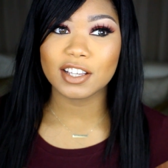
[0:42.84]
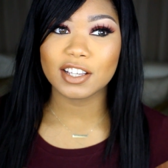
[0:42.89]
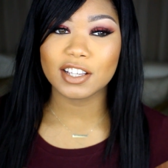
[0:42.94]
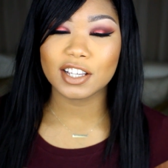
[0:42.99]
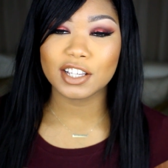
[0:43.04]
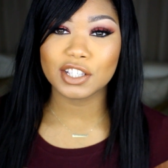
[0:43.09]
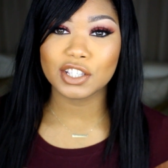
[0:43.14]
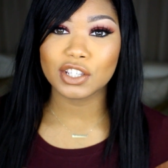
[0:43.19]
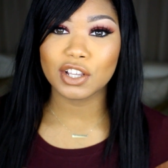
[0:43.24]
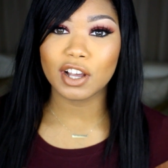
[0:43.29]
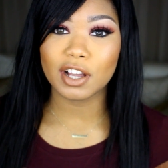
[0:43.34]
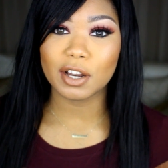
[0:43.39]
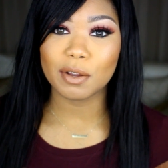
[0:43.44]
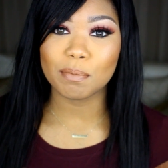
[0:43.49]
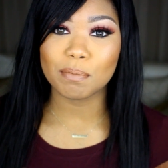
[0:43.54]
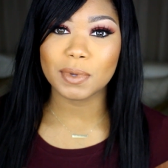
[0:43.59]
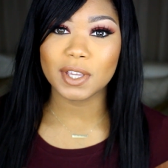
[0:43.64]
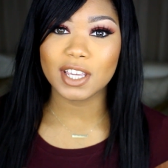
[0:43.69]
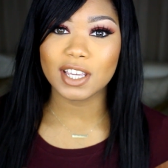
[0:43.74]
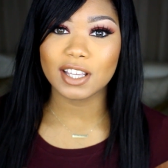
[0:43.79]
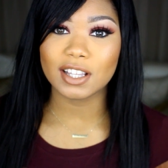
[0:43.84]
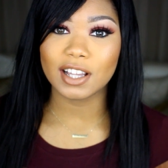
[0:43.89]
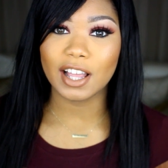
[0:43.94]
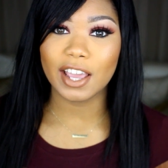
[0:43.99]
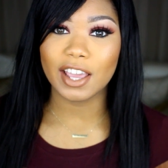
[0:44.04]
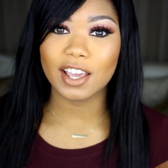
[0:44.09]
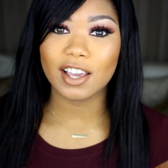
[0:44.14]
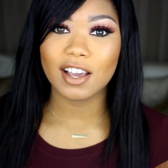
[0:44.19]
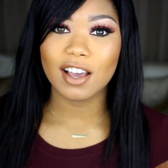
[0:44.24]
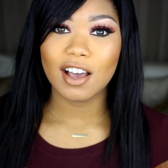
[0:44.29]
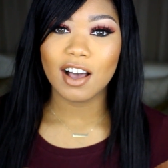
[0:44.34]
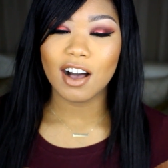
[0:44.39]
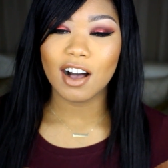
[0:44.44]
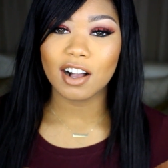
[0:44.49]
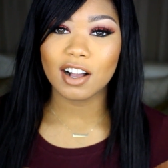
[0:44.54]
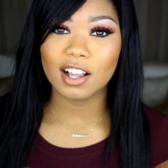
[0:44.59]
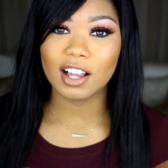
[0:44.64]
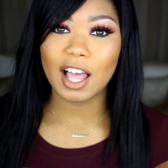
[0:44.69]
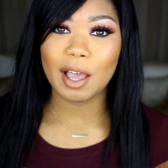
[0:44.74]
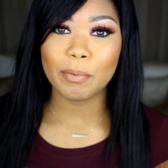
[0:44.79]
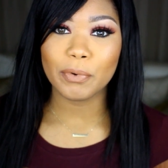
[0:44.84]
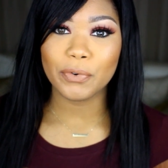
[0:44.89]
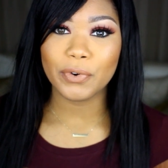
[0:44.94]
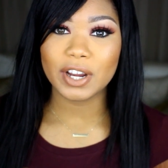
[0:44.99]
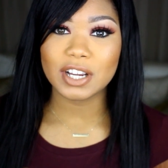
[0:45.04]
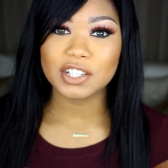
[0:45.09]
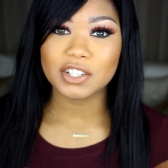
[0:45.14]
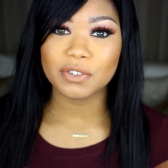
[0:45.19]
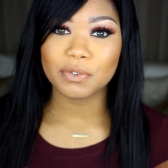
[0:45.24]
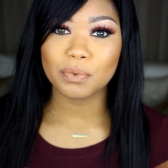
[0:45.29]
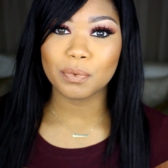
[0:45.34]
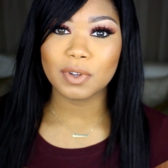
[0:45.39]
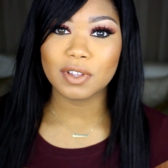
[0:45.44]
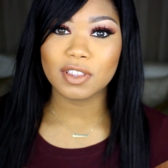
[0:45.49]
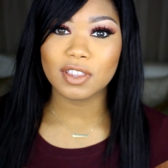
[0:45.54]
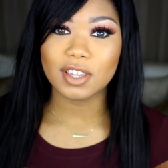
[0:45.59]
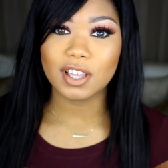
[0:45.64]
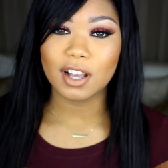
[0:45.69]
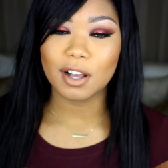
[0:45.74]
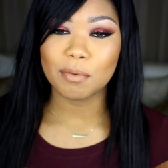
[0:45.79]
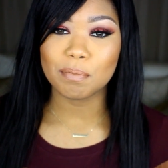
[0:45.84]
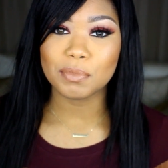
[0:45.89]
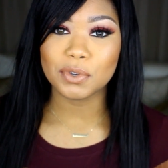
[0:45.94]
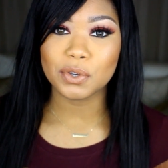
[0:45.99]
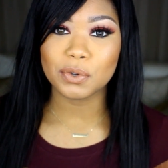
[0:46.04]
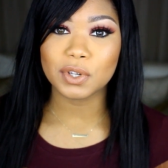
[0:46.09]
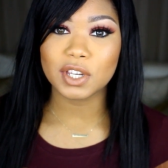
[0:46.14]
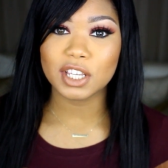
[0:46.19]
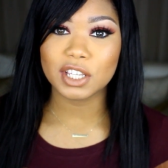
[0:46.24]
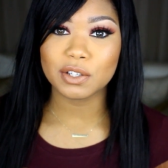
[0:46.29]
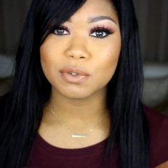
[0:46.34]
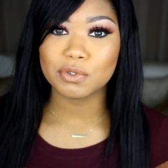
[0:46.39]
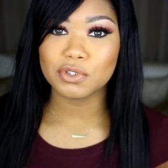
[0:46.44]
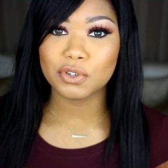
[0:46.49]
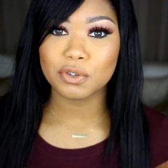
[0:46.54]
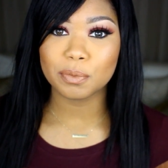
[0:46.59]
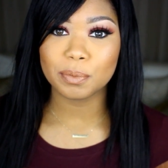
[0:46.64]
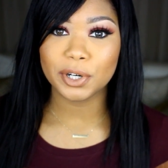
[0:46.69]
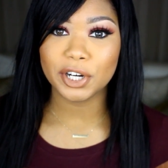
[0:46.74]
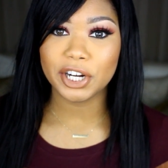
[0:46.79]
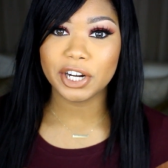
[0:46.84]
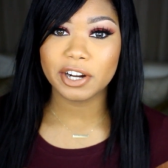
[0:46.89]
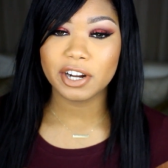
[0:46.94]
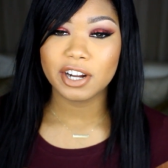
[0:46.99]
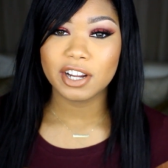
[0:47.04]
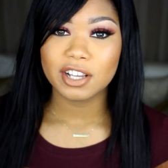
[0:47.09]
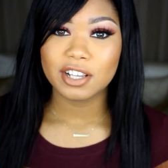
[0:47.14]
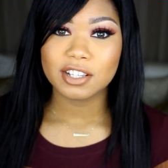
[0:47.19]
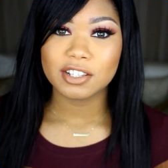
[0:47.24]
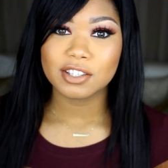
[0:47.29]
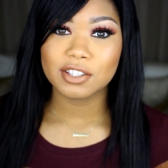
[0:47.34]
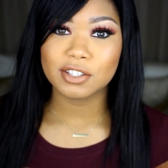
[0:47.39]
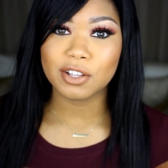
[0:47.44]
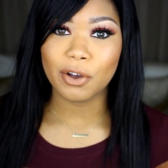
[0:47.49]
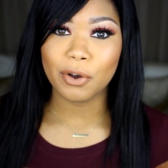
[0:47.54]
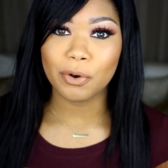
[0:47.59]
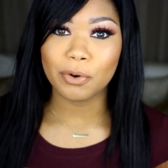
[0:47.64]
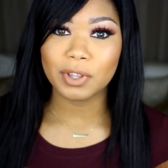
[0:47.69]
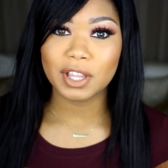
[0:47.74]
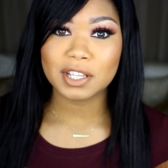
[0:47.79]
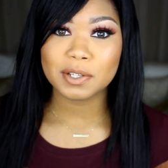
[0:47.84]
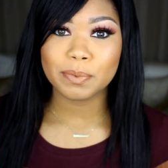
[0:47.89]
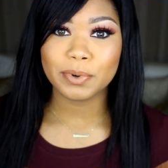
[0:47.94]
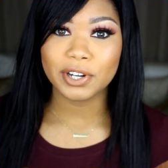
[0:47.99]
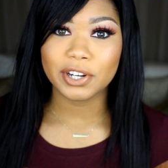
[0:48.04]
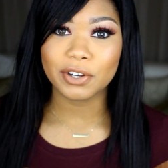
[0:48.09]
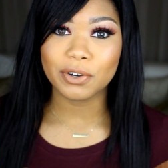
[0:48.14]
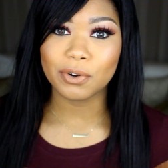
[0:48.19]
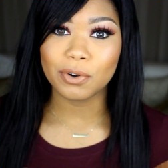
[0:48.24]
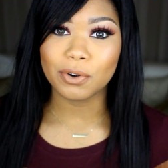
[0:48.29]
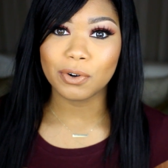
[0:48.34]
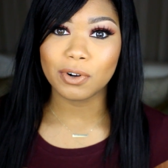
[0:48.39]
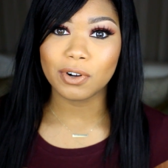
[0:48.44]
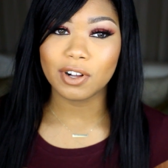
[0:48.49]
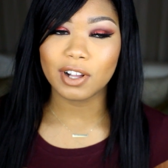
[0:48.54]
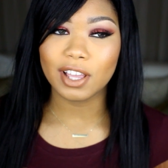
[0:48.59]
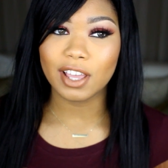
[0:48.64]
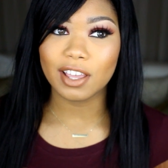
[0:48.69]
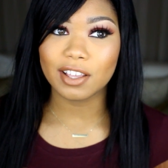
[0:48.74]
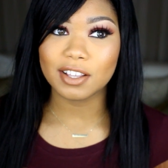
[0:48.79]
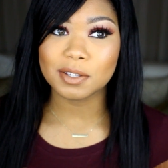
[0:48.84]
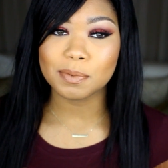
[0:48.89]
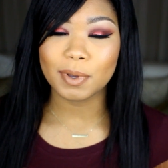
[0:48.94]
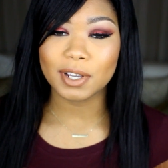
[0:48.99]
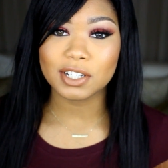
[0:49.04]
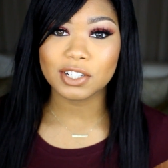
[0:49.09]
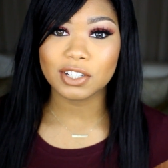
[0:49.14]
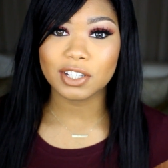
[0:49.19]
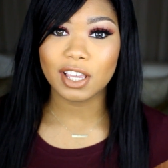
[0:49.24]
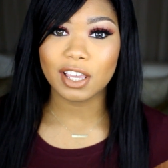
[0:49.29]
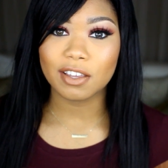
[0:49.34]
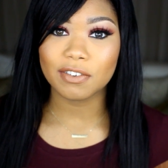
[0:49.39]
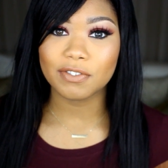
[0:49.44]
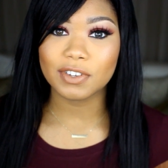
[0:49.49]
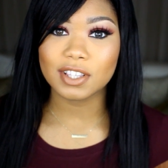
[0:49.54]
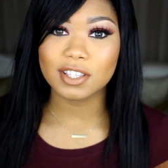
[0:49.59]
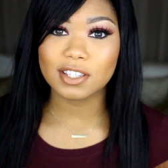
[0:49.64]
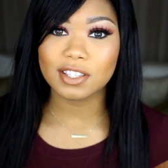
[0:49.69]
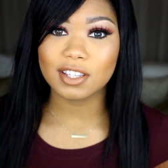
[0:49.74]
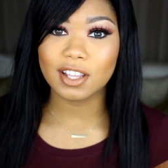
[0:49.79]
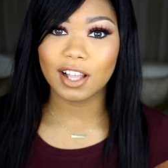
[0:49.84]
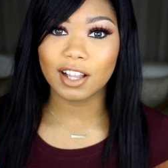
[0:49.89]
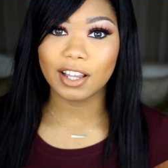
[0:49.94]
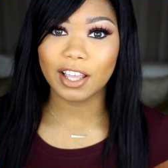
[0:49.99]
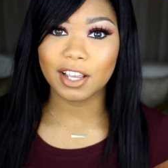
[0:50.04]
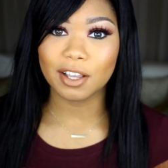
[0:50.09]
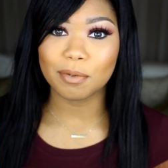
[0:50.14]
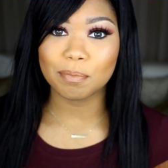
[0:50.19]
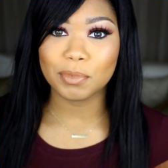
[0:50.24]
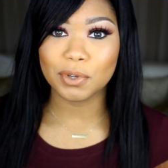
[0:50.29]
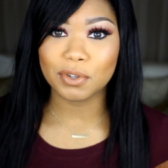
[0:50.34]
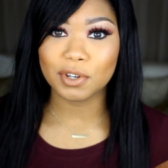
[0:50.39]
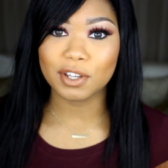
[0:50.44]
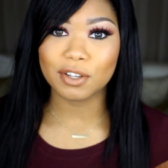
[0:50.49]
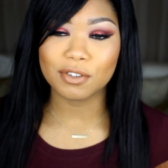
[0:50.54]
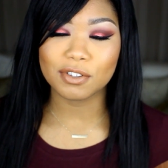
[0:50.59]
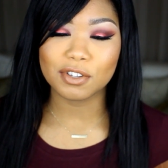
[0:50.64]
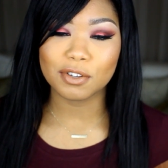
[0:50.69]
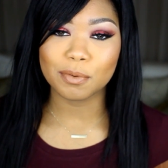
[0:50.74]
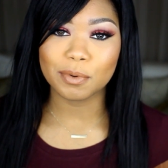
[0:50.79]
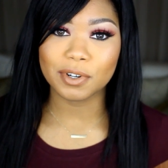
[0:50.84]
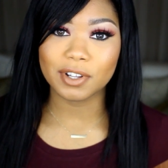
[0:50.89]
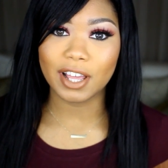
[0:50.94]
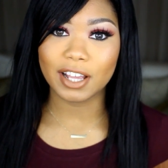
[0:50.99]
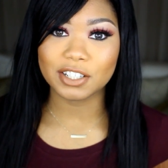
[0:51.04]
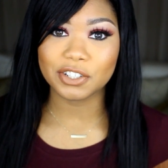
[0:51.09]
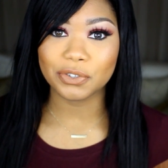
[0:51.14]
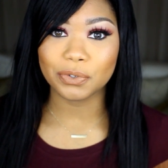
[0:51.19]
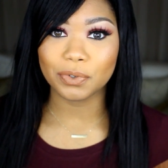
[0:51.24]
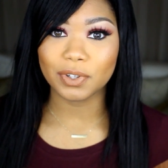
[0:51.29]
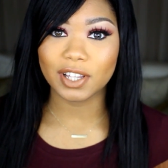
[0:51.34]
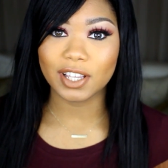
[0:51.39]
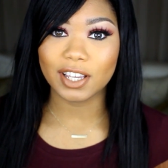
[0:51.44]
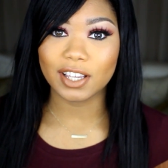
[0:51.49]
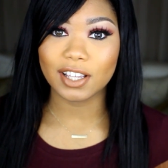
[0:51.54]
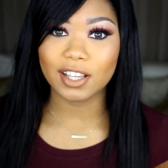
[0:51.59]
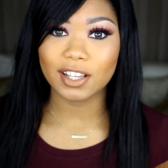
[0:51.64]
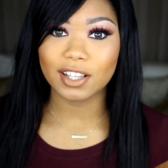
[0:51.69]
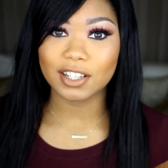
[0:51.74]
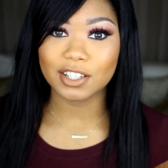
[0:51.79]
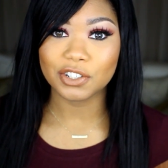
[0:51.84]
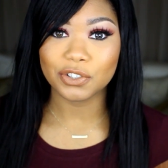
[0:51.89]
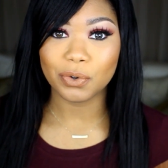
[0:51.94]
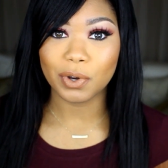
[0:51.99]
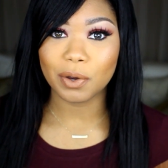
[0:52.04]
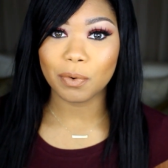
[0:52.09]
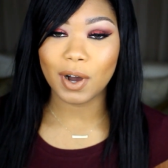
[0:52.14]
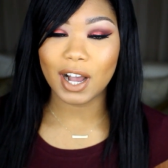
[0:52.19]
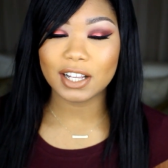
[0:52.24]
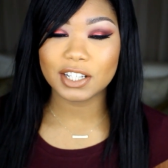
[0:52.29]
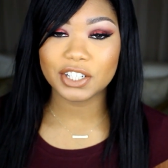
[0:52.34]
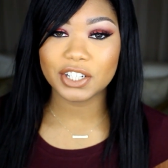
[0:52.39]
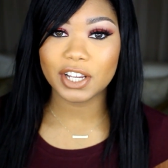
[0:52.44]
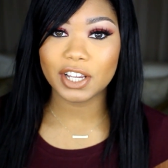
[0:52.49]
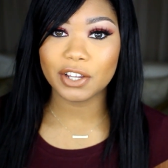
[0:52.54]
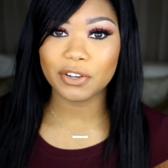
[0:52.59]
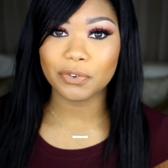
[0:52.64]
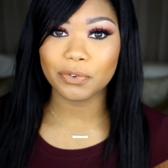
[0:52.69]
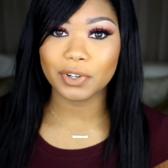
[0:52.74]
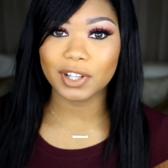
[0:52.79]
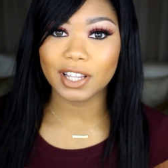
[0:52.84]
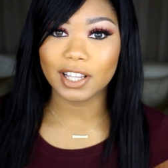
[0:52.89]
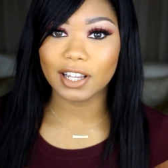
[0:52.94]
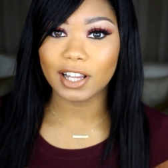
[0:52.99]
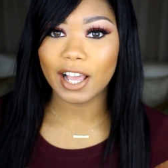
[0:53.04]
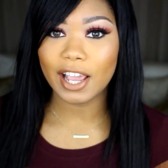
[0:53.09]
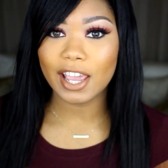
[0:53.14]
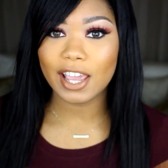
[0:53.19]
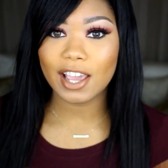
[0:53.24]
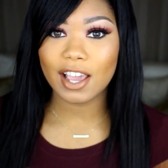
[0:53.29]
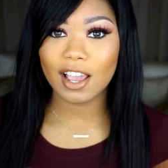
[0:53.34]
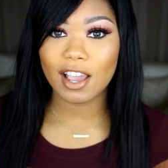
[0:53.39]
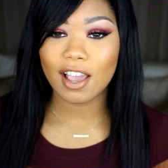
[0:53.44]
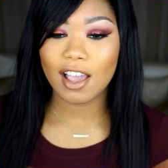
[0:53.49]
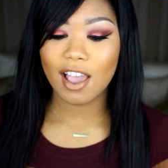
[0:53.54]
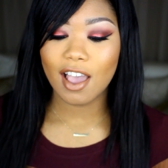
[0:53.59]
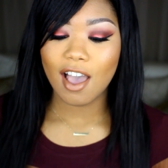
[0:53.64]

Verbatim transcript: it's gonna be like a collaboration with a beauty YouTuber, so that's pretty cool, especially if it's like a beauty YouTuber that you really enjoy watching, you really like.